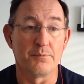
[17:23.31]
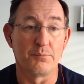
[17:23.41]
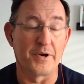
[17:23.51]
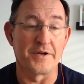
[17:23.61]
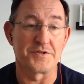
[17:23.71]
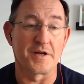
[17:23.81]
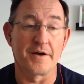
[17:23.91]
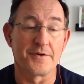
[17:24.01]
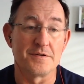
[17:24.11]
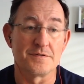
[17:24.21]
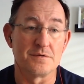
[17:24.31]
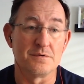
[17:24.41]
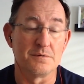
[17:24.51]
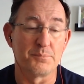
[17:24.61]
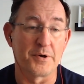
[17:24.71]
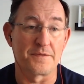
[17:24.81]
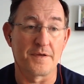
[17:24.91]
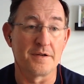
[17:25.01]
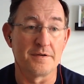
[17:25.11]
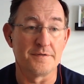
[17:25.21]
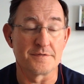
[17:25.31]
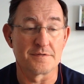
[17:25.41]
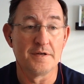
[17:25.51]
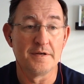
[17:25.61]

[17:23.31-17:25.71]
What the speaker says: branching out into Python is